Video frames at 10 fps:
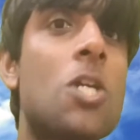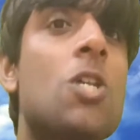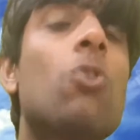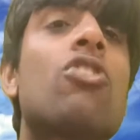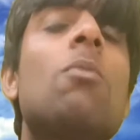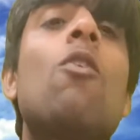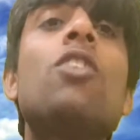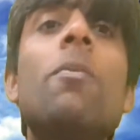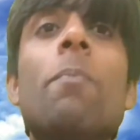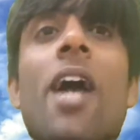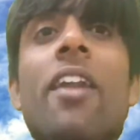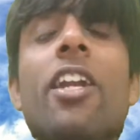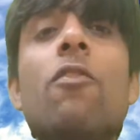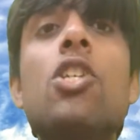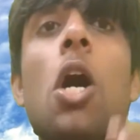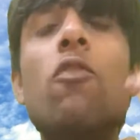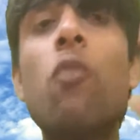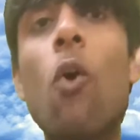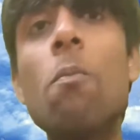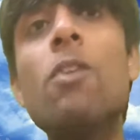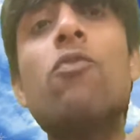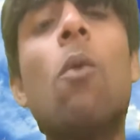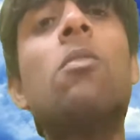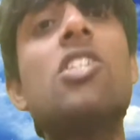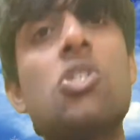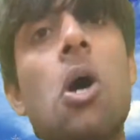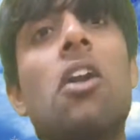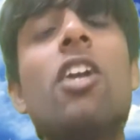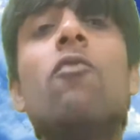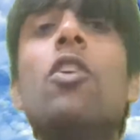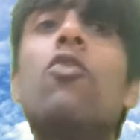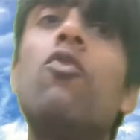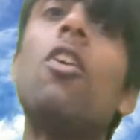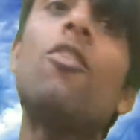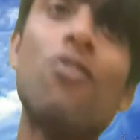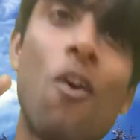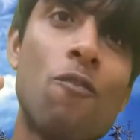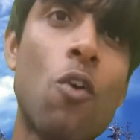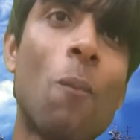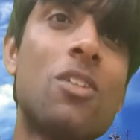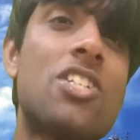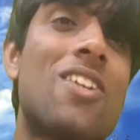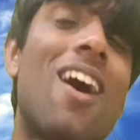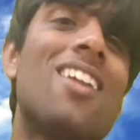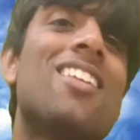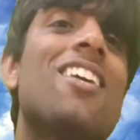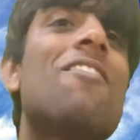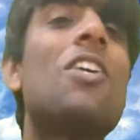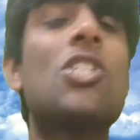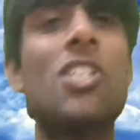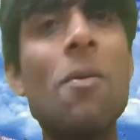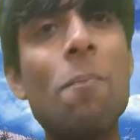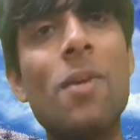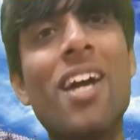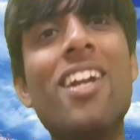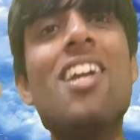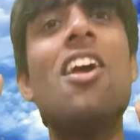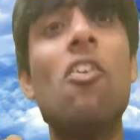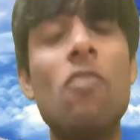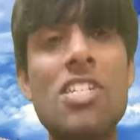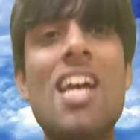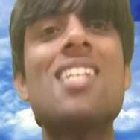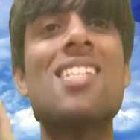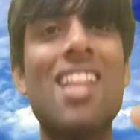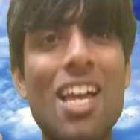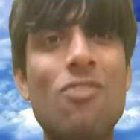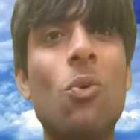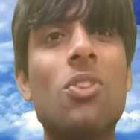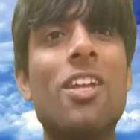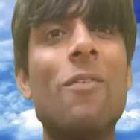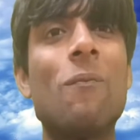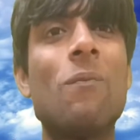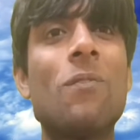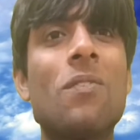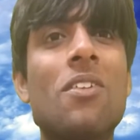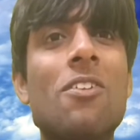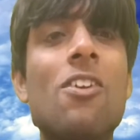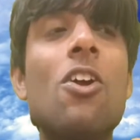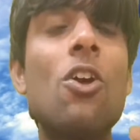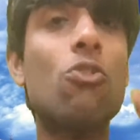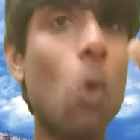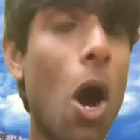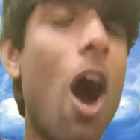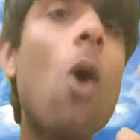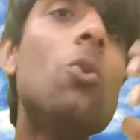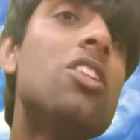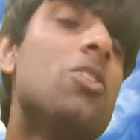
So some of the planets which are forming from the star and which were formed from the star, there were some planet which has life on them. So how